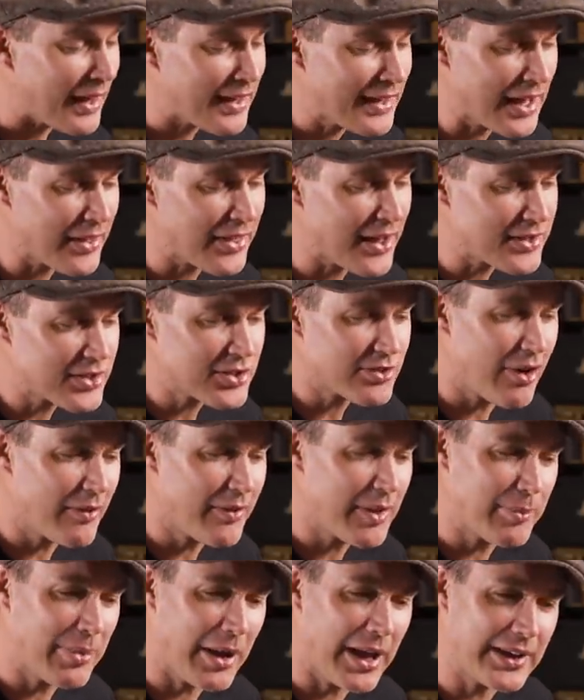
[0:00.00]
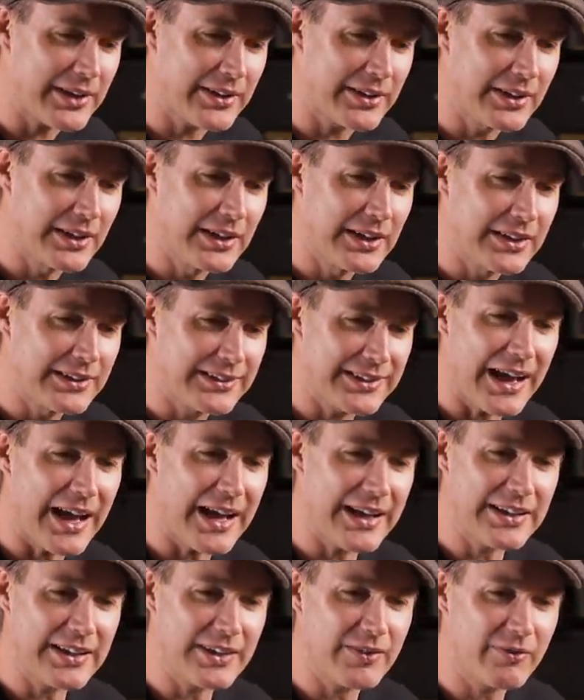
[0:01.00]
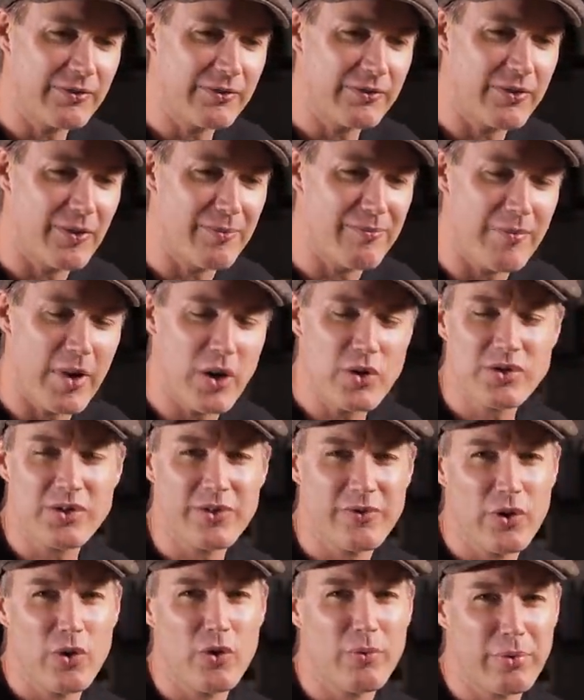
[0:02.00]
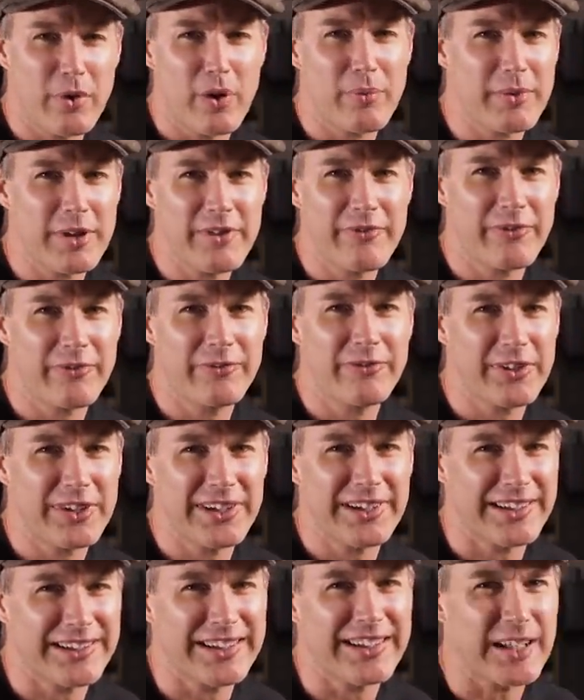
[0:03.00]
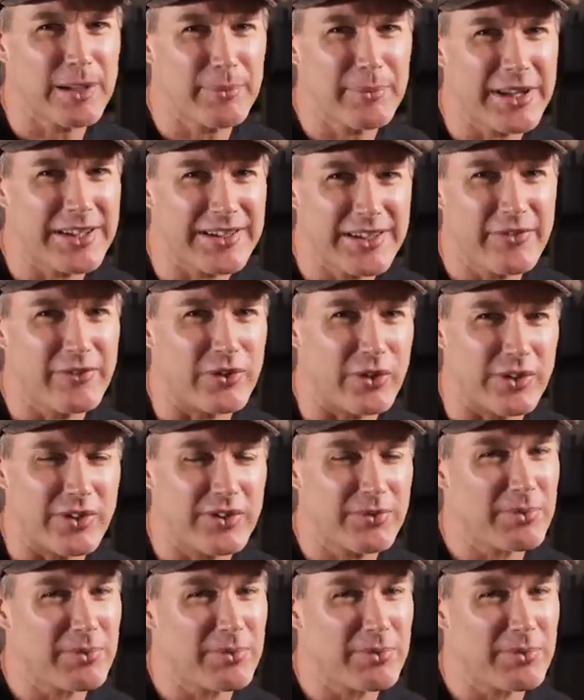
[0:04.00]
Now that strumming pattern to add in, for most of you will probably feel a little bit difficult,